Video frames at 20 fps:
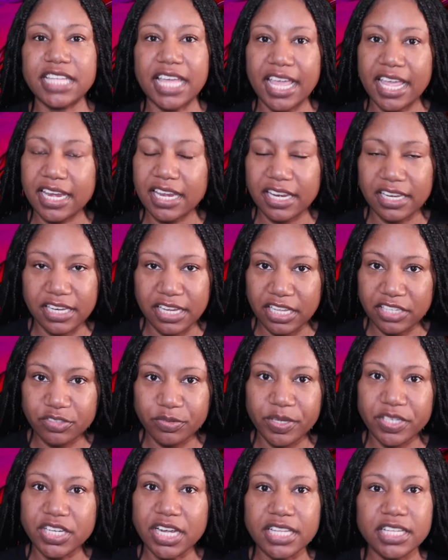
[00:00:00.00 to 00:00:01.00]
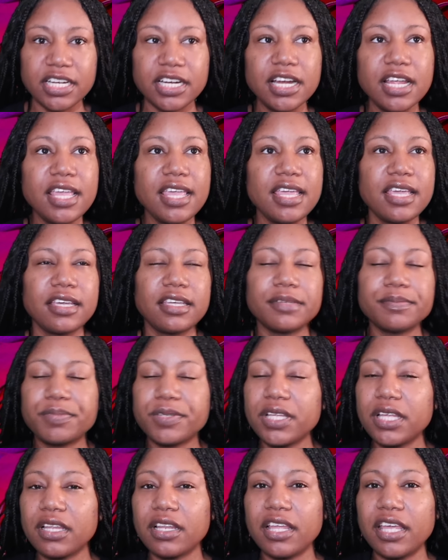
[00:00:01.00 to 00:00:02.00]
said and did to each other
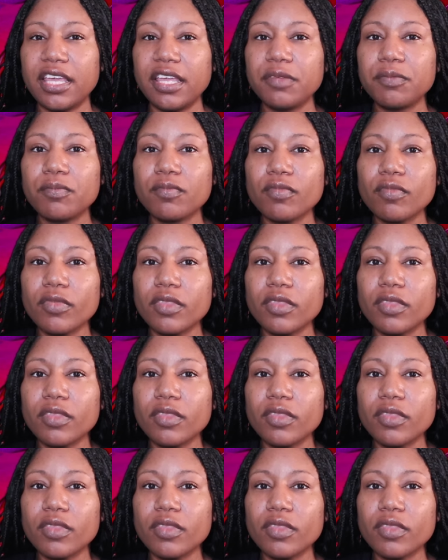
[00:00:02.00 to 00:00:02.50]
completely